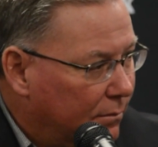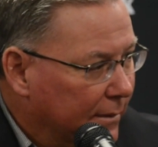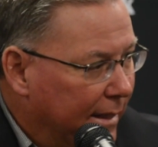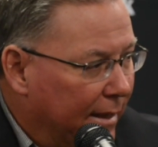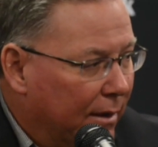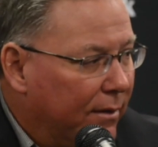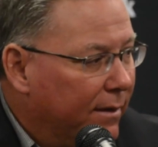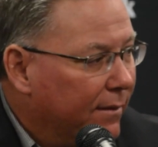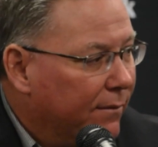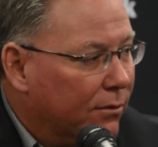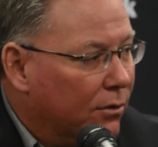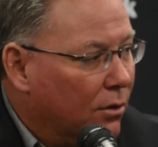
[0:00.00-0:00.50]

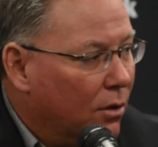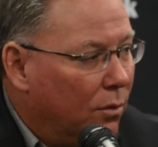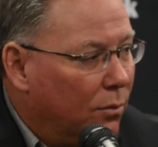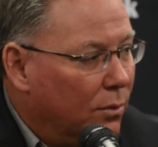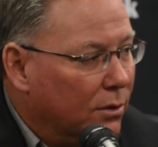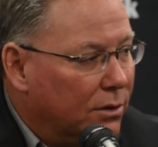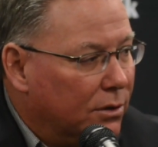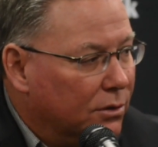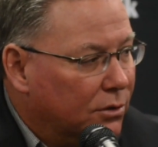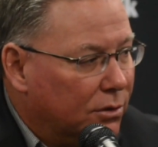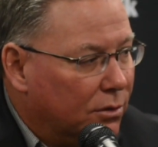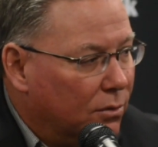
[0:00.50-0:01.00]
They don't even know
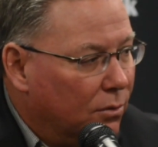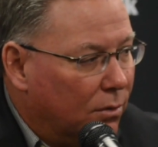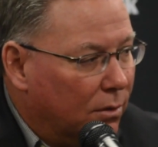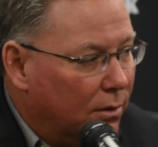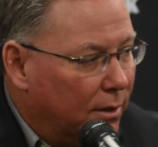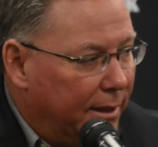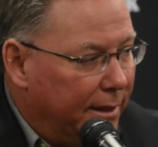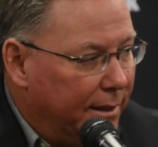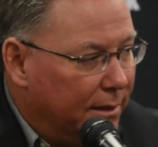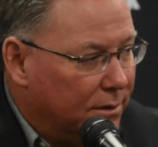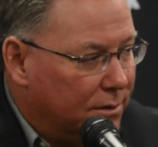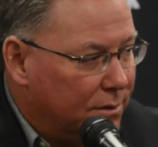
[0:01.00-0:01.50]
what the
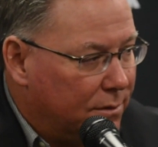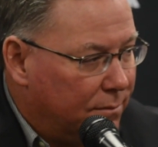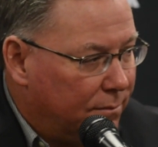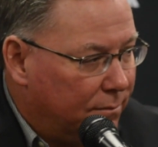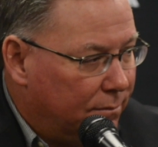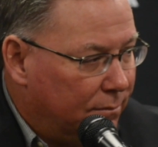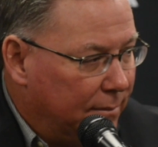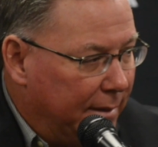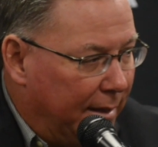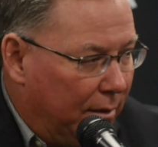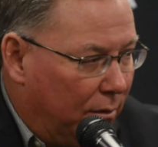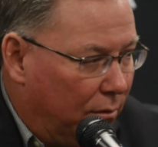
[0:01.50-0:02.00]
score is.
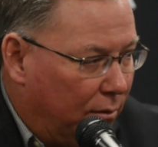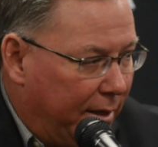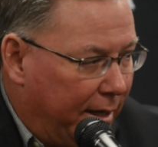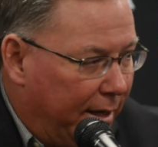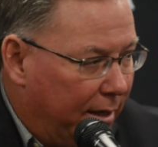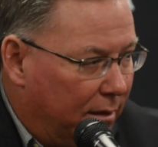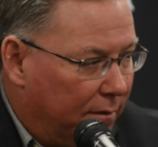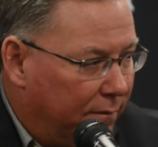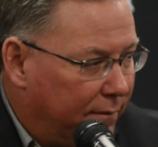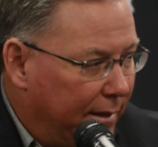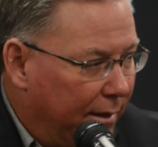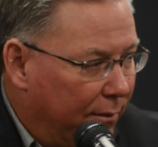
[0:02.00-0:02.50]
They don't
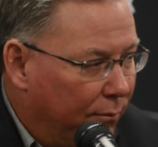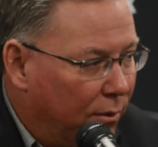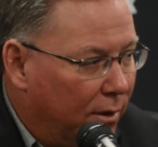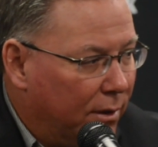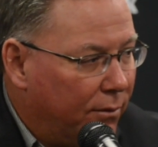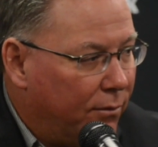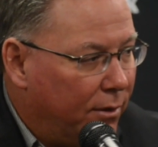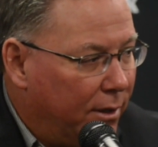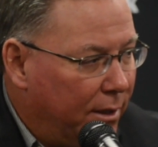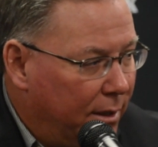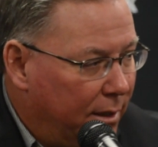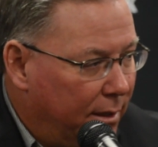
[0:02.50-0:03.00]
care if they
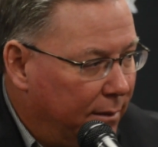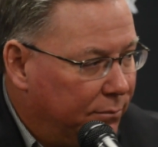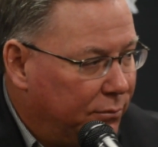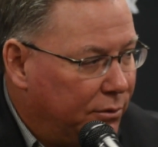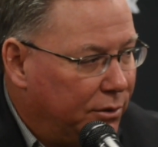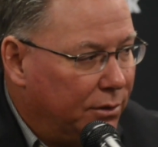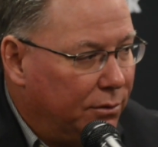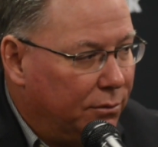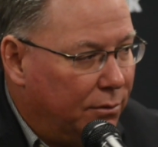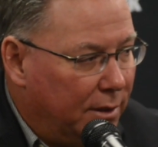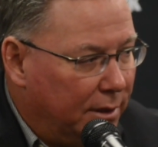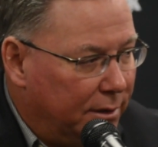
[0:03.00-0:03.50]
one run up,
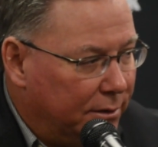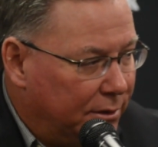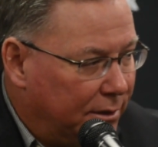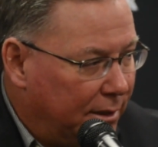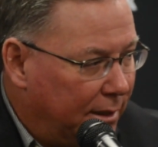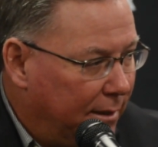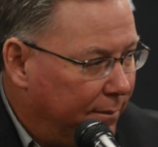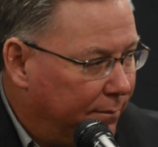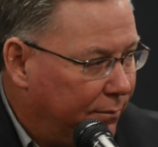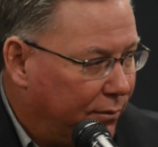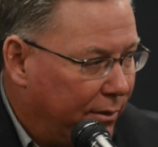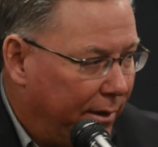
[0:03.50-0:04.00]
two runs
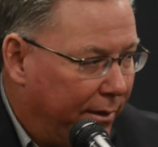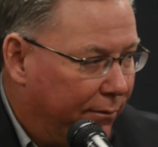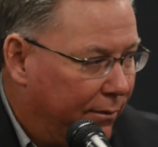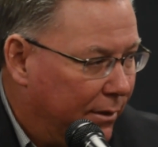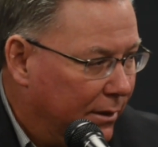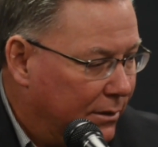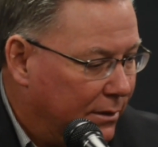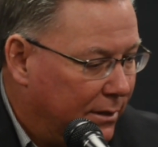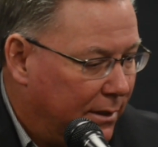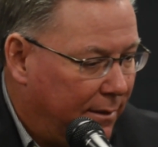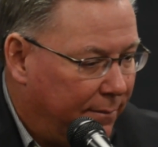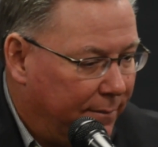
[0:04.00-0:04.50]
up, three
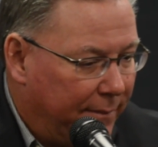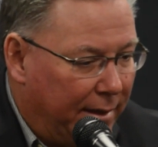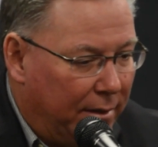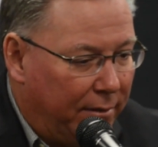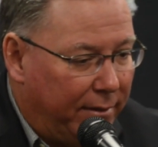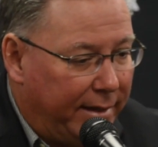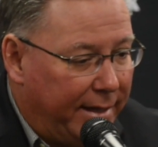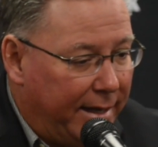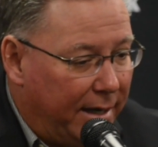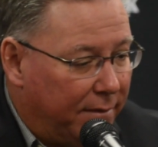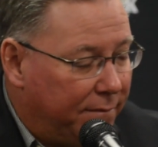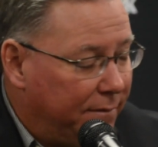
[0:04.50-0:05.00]
runs up. They
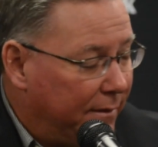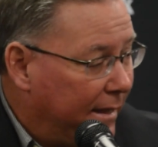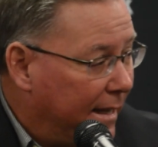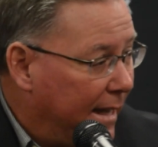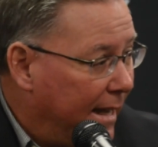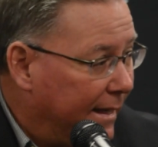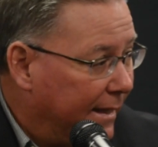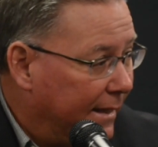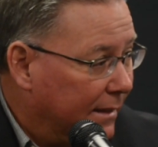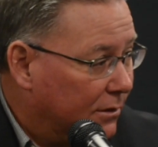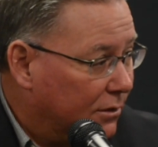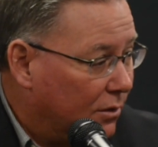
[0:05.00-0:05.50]
don't care if a
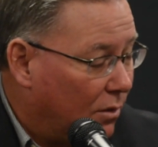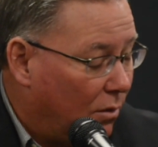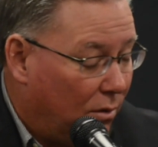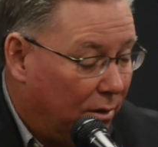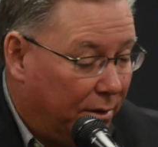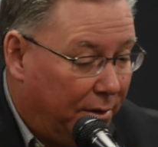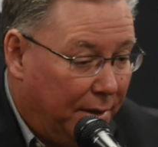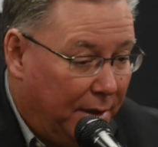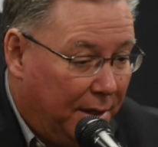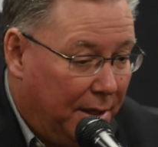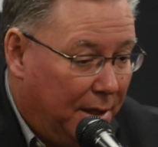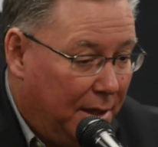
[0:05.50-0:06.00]
guy gets
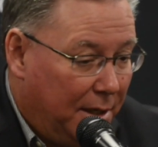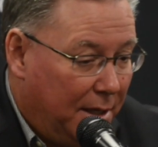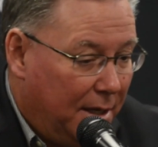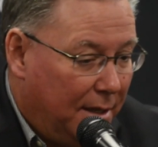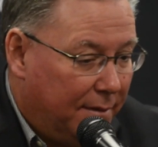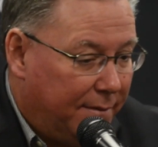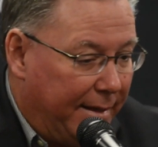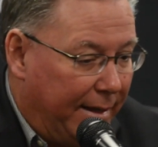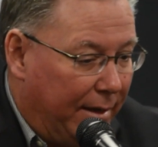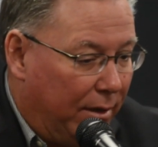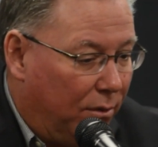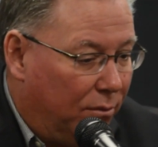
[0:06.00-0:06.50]
on.
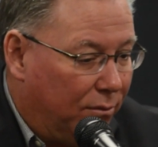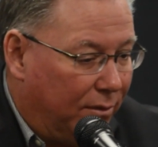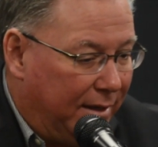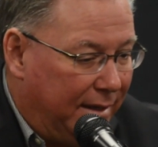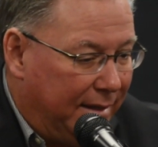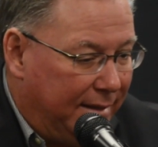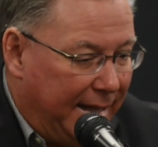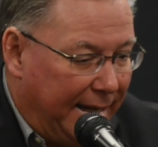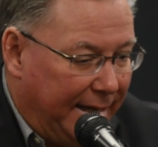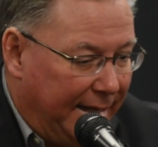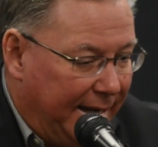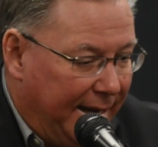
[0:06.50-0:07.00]

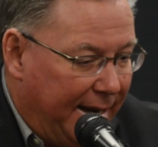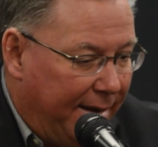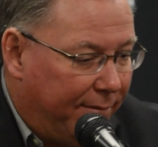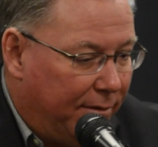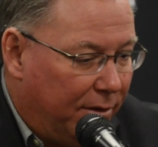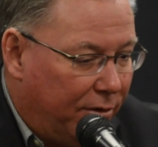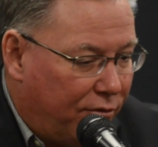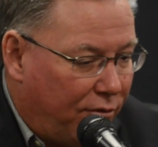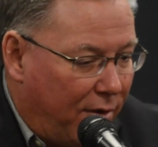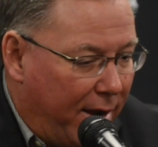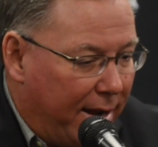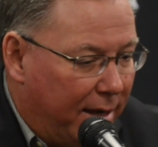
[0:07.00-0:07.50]
They
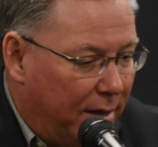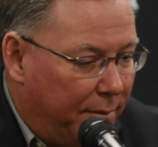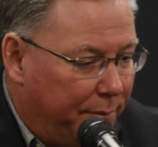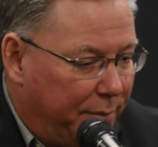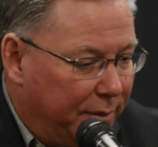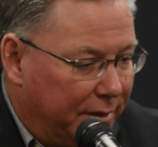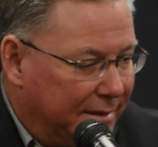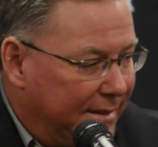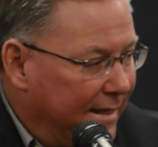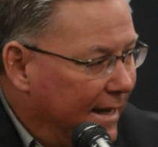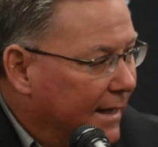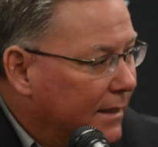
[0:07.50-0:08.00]
never try to
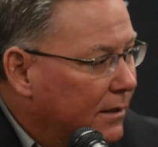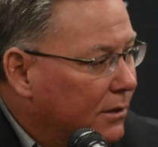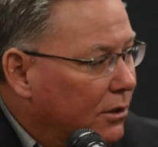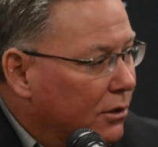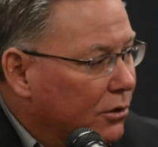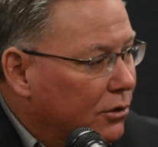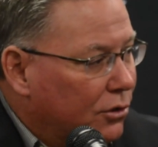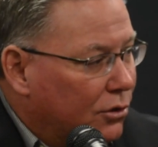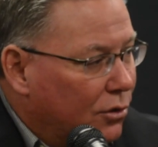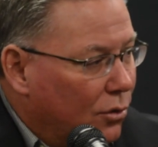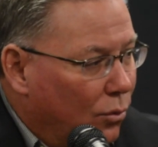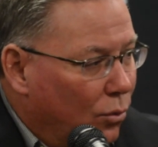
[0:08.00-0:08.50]
protect
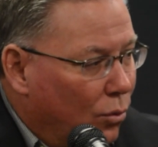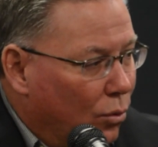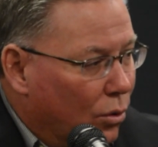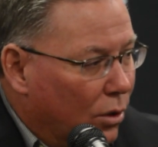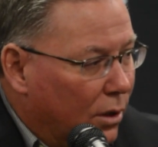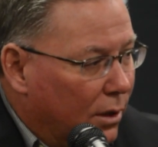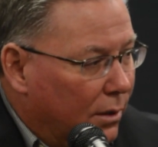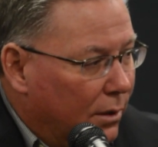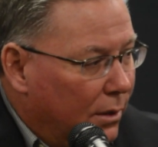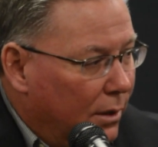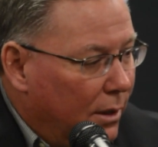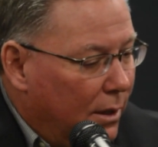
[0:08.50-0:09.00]
the
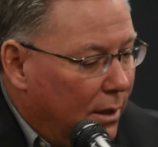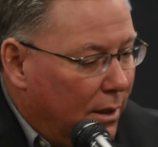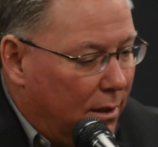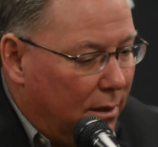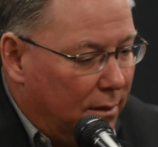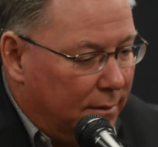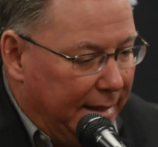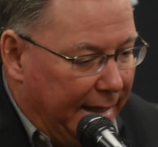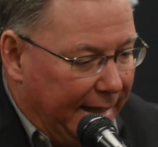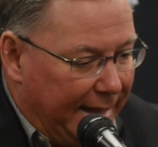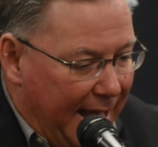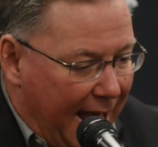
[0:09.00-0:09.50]
score.
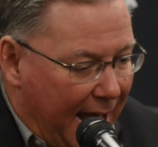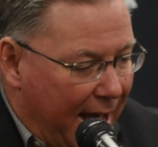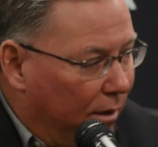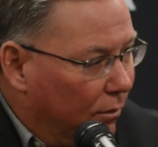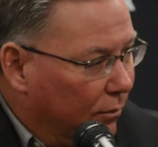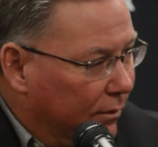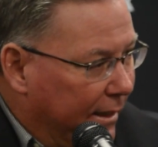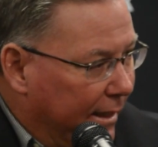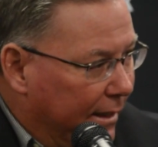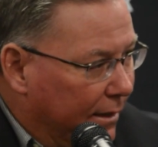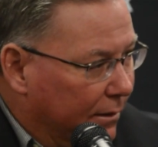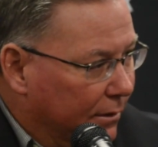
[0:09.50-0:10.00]
They
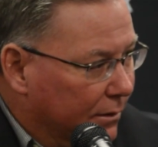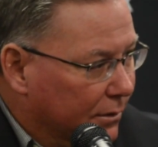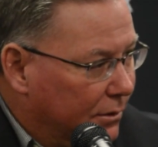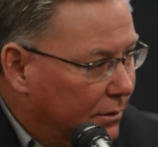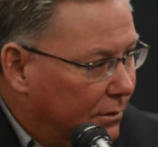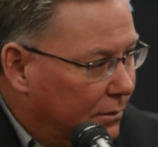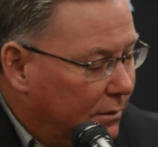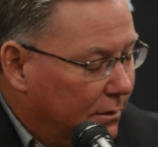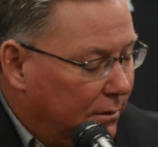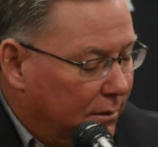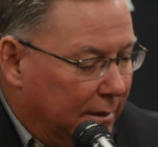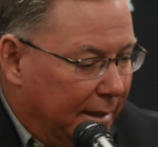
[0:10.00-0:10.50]

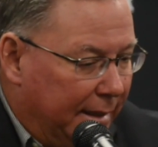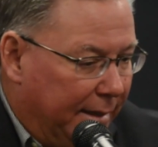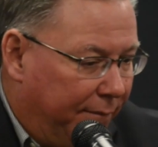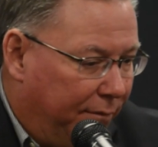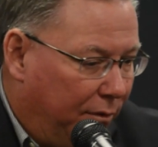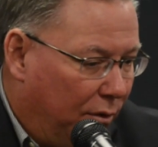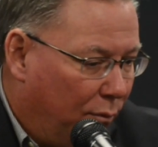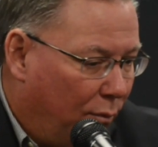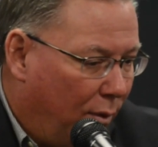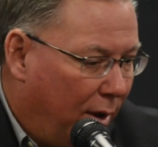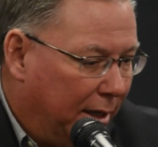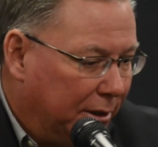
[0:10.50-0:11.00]
out-getters. And
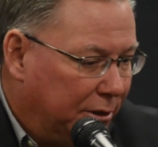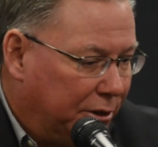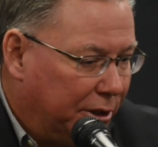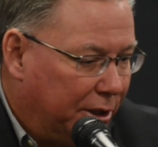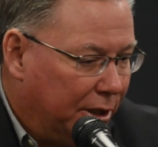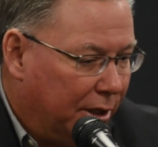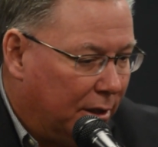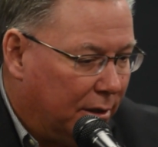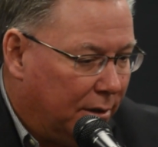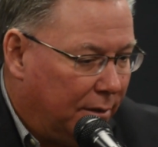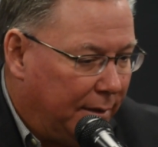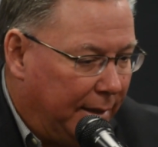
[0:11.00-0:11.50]
if you watch
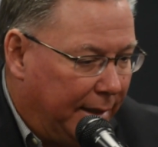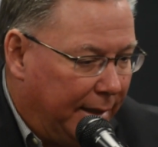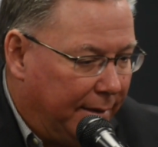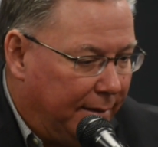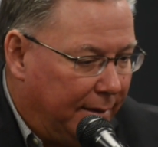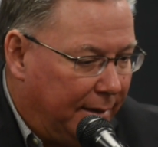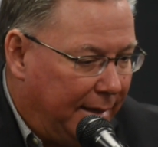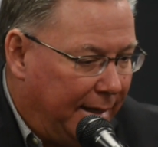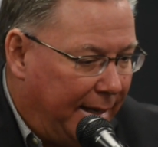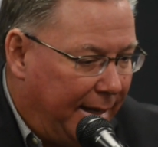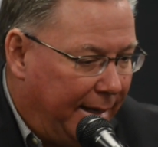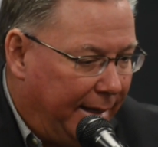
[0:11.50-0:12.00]
Gunner the
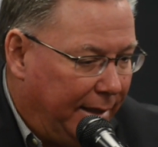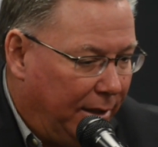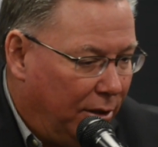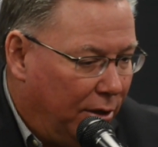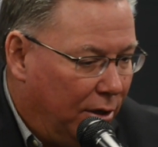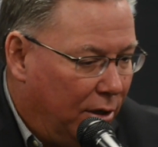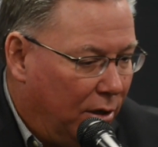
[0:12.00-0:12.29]
other day, you